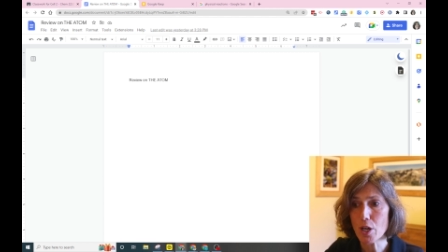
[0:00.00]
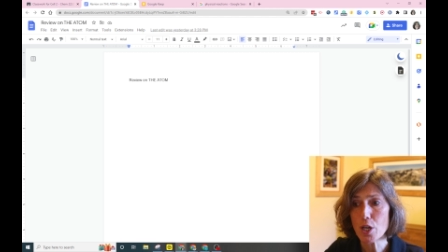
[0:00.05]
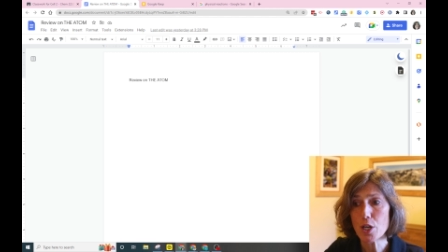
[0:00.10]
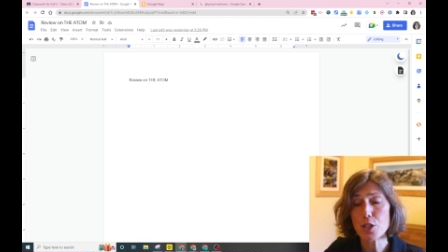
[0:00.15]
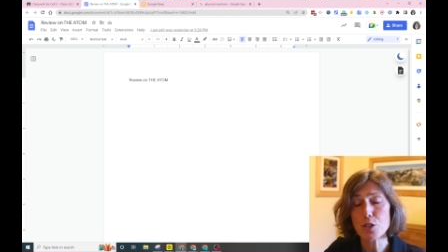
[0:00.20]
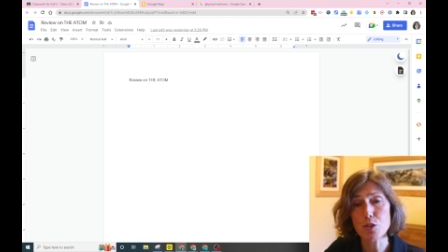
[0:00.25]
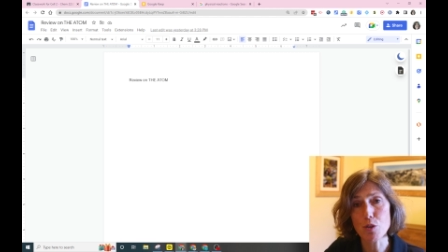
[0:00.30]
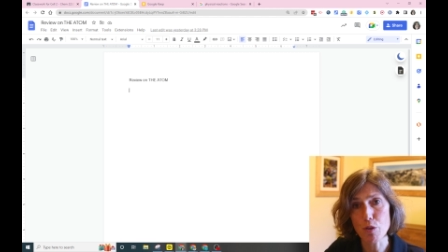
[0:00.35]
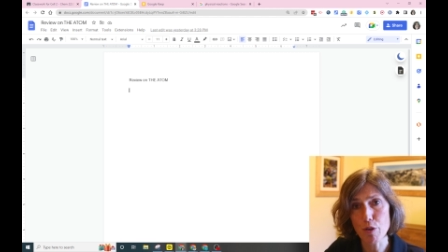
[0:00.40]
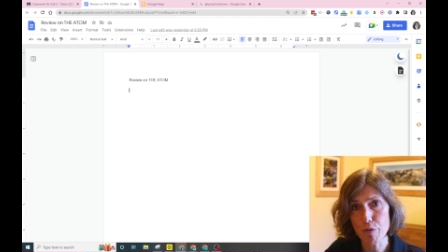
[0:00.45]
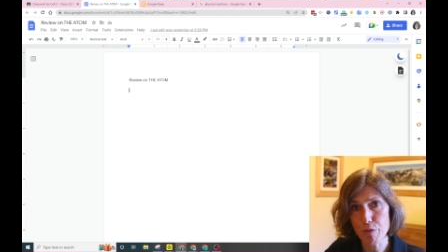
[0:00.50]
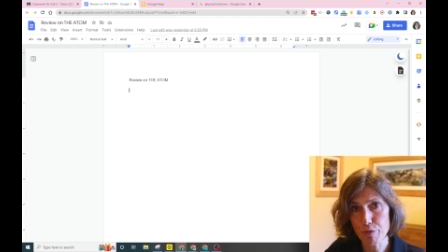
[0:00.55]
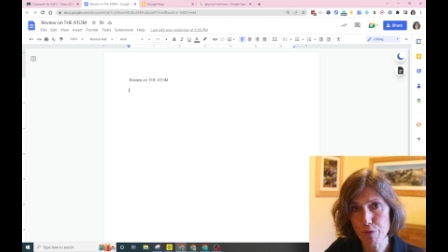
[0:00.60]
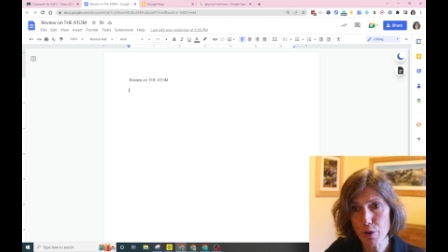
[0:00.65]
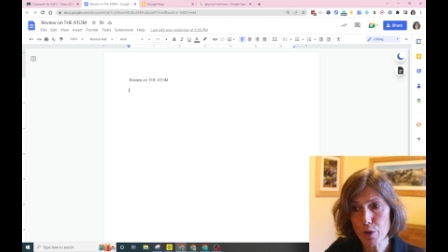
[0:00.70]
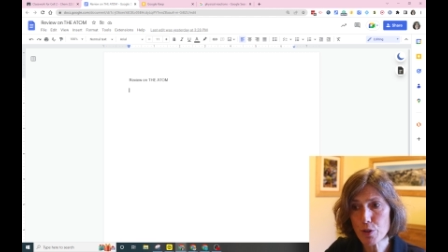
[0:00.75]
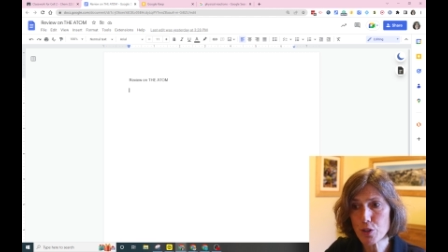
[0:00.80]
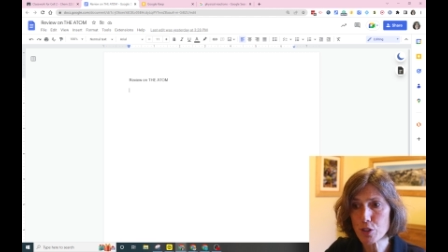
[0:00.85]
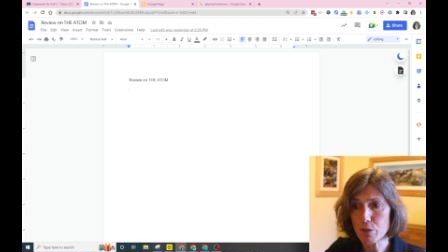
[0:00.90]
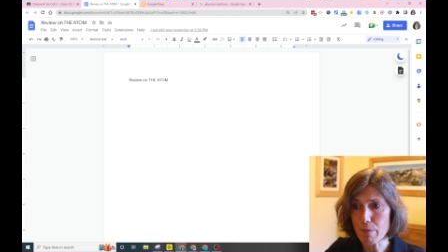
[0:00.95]
So the
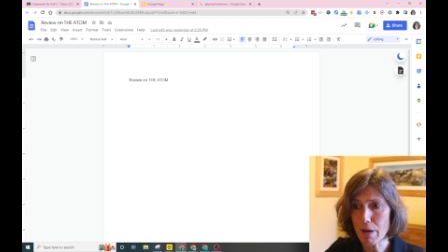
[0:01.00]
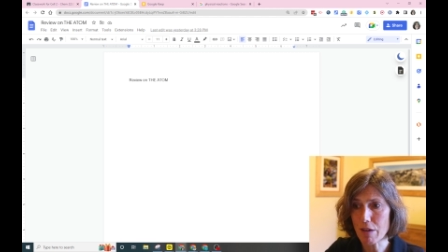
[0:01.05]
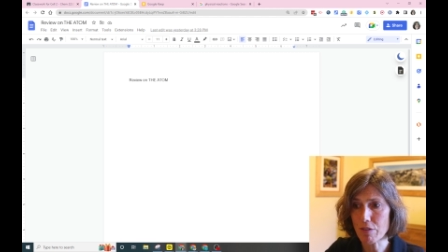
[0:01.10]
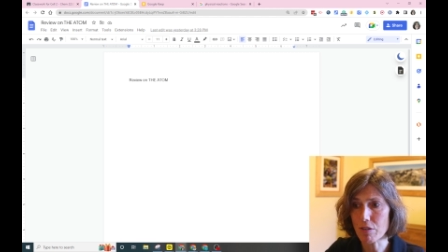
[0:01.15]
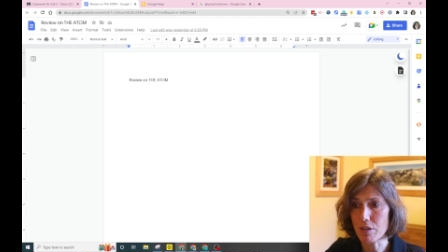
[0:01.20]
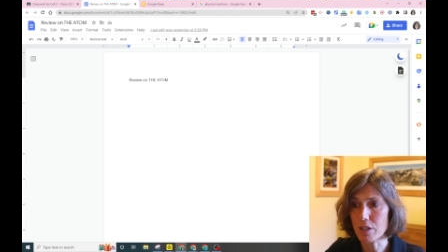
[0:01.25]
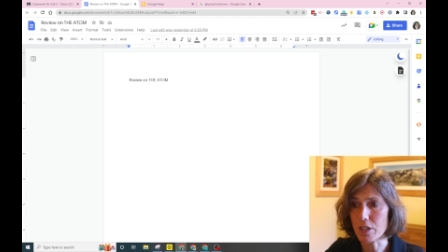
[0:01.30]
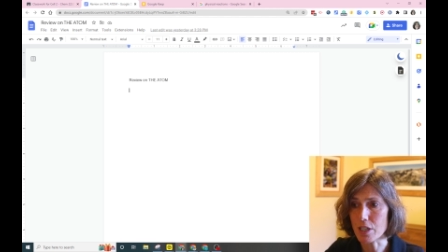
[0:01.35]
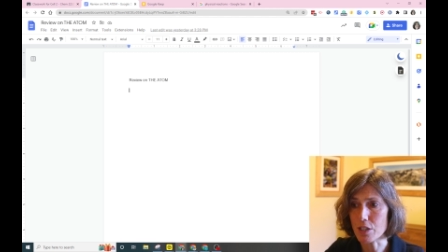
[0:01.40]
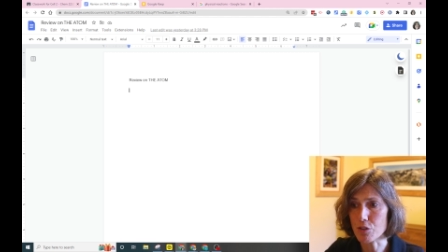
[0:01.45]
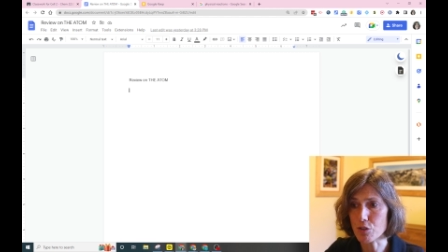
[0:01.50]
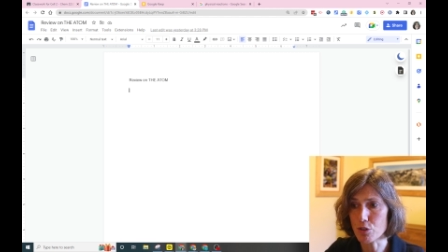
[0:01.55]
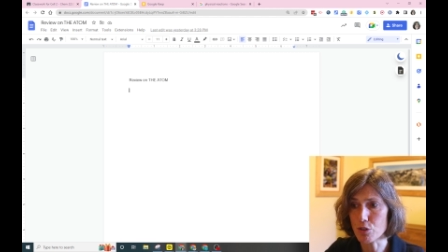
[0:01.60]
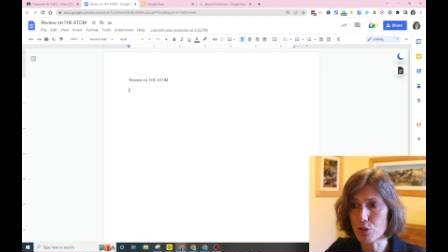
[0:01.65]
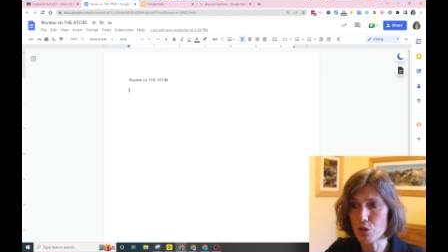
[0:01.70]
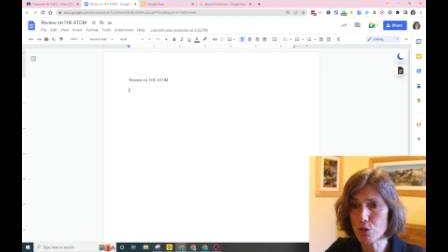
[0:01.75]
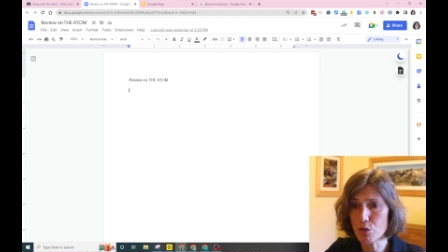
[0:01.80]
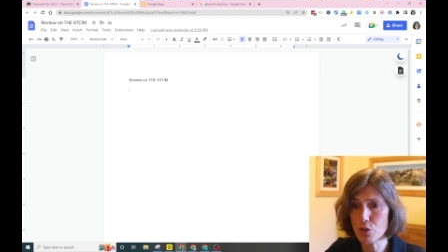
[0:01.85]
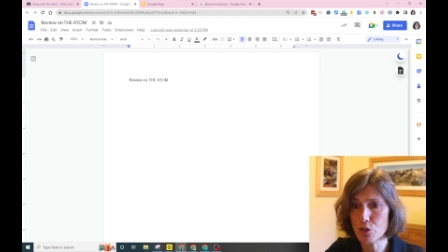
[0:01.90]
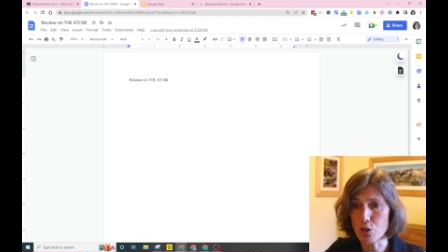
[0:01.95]
first method is to
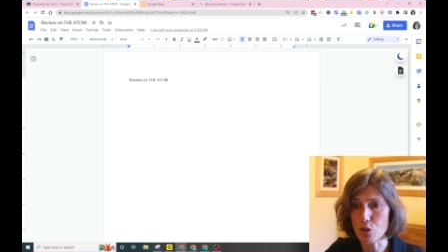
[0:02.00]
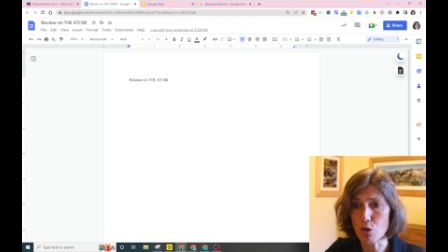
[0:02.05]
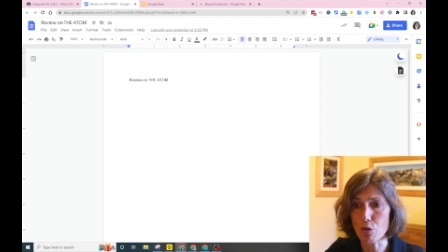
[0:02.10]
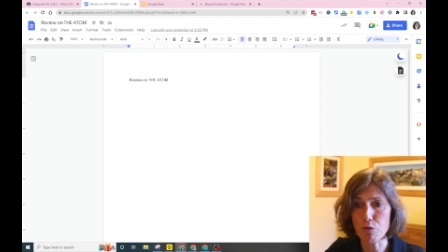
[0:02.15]
do so